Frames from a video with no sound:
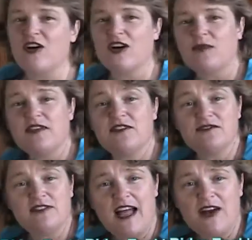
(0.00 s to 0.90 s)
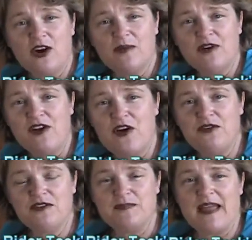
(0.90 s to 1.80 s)
armor. These are fly armor
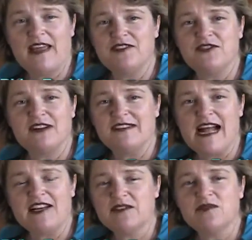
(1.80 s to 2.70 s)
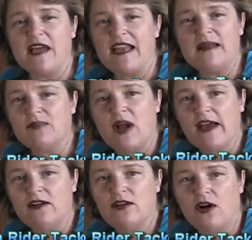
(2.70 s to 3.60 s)
nose bands. You can attach them to any
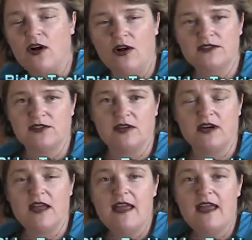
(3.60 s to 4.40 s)
bridle, halter,